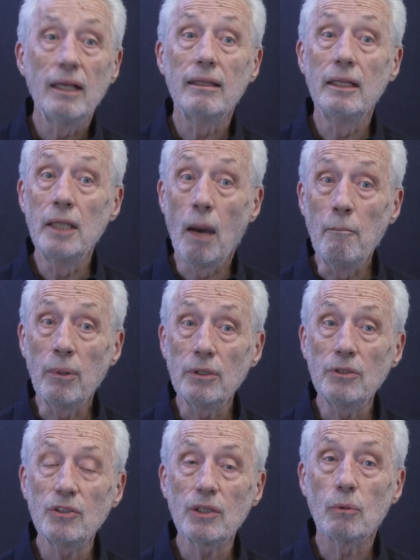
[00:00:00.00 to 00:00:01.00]
The
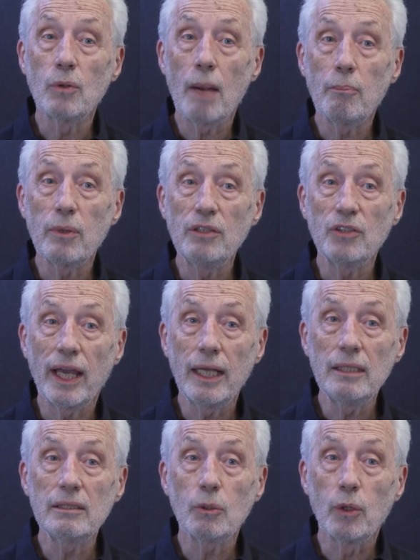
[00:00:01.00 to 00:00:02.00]
numbers
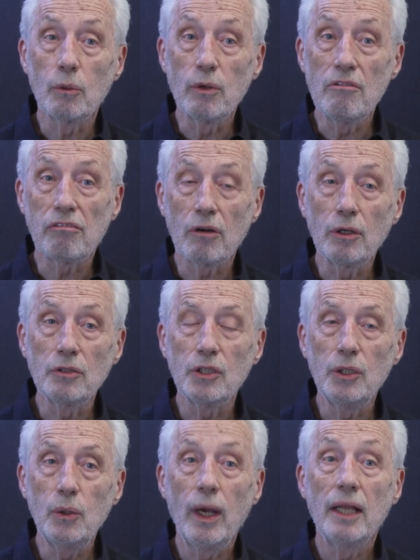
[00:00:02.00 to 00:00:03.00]
represent or refer
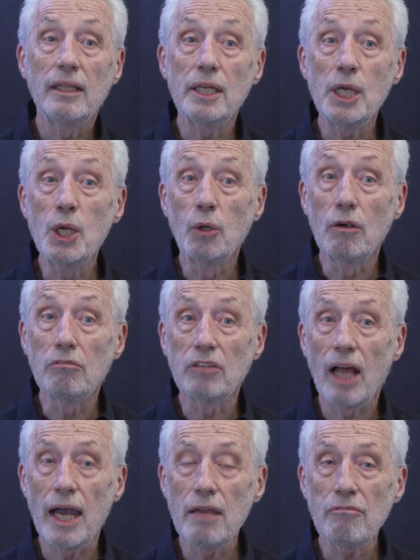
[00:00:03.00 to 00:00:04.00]
to the year of
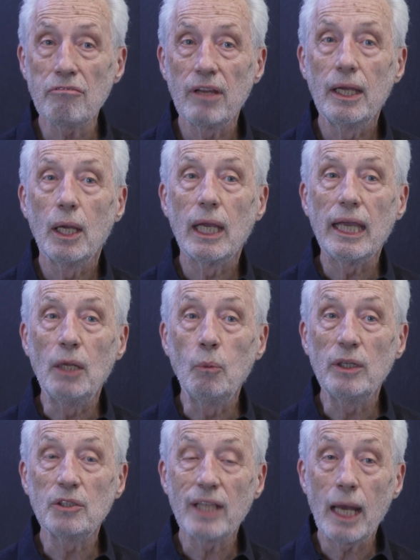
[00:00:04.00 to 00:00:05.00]
life in
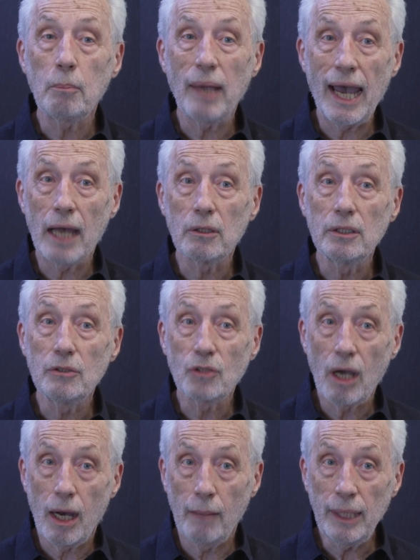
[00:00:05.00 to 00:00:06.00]
which that pattern is
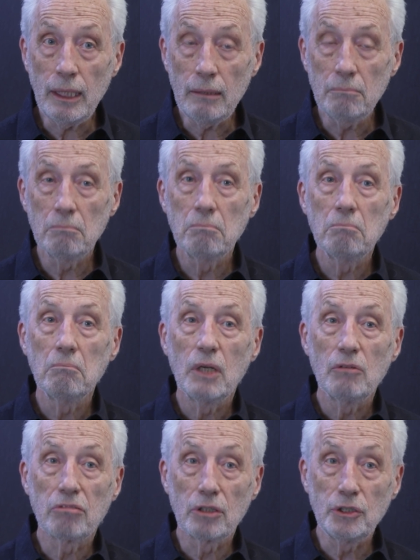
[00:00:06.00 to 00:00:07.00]
common.
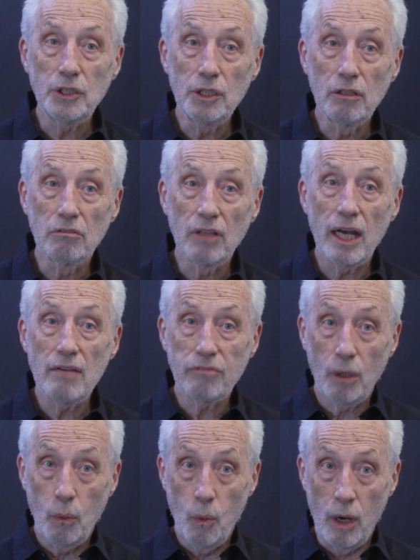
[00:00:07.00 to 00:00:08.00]
First year of life,
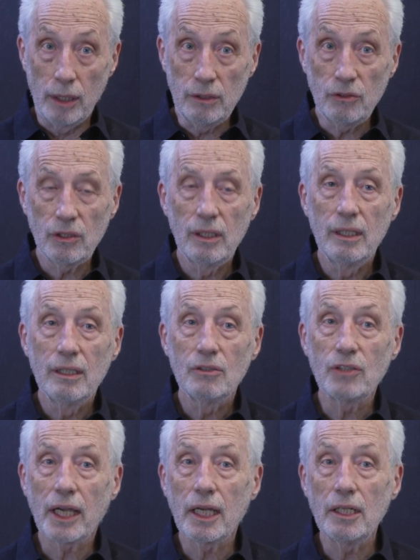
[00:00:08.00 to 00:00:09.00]
1s.
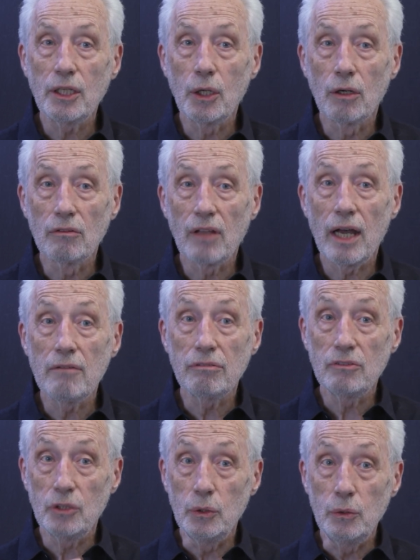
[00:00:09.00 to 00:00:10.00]
Second year of life,
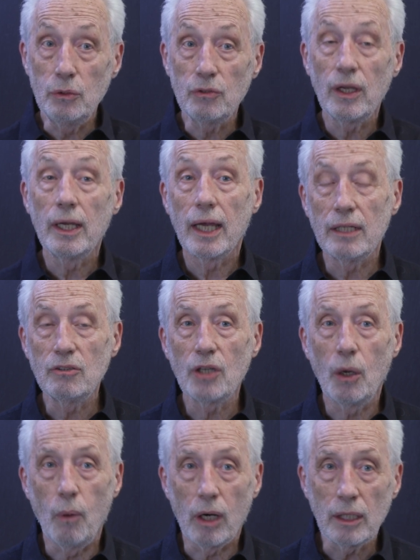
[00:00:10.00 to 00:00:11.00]
2s, and
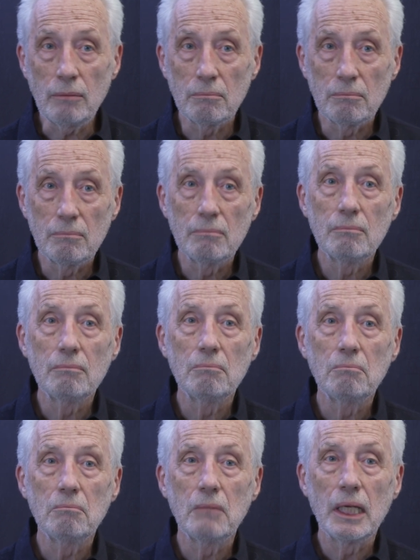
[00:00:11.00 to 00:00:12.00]
so on.
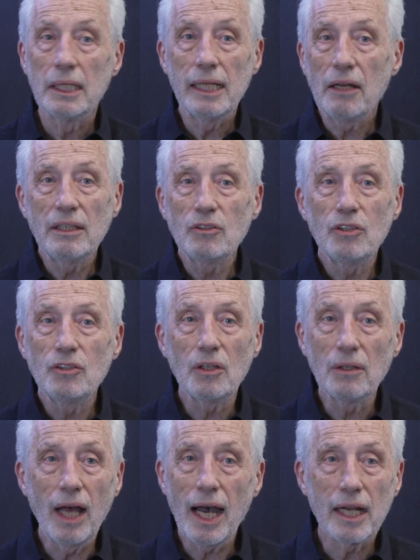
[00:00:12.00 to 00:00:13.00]
Now this is a
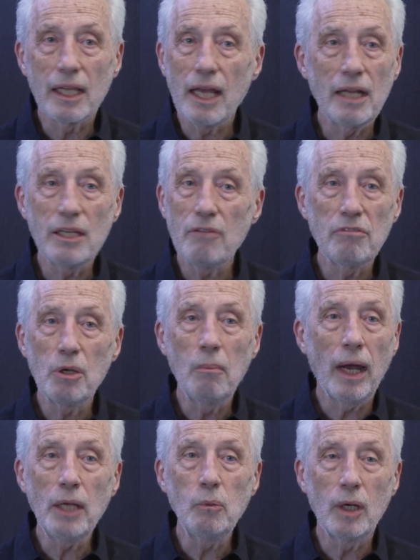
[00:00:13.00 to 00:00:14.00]
lot, and if your
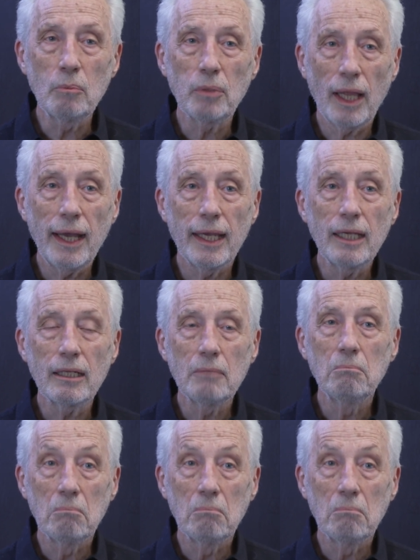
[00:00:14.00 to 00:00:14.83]
mind went blank,